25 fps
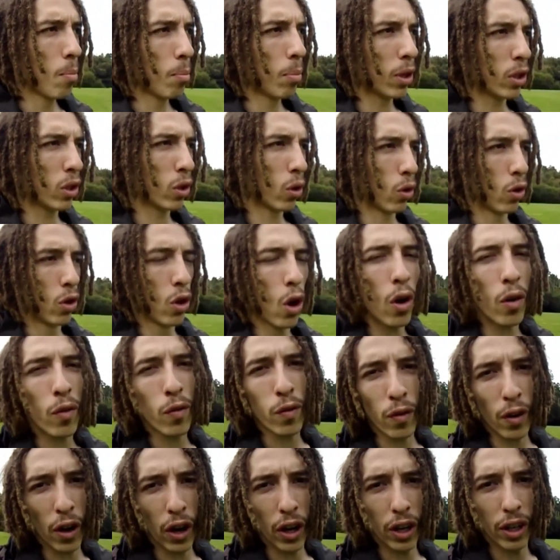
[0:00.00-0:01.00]
But you're not
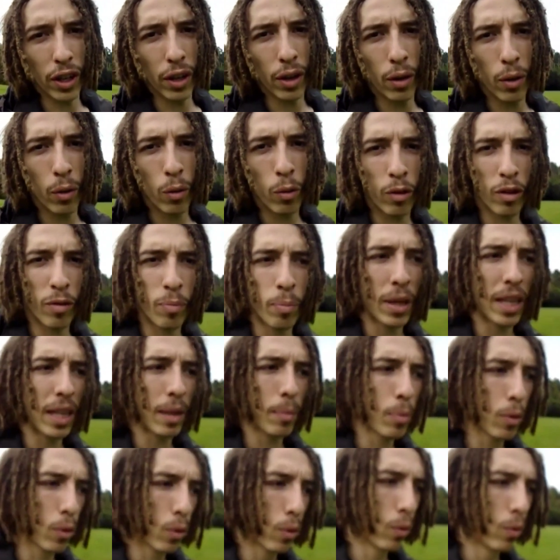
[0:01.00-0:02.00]
fine with
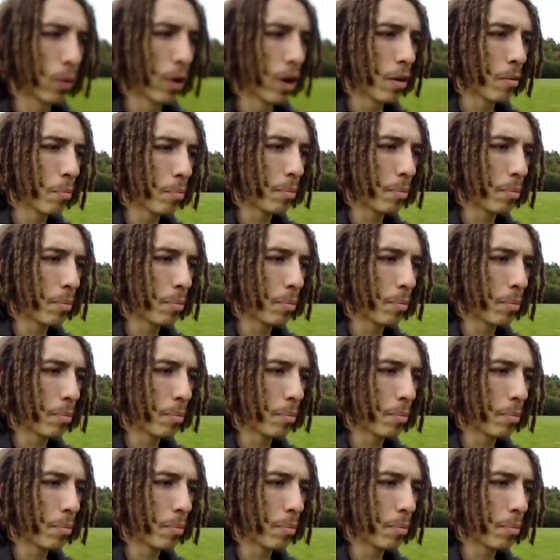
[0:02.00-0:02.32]
people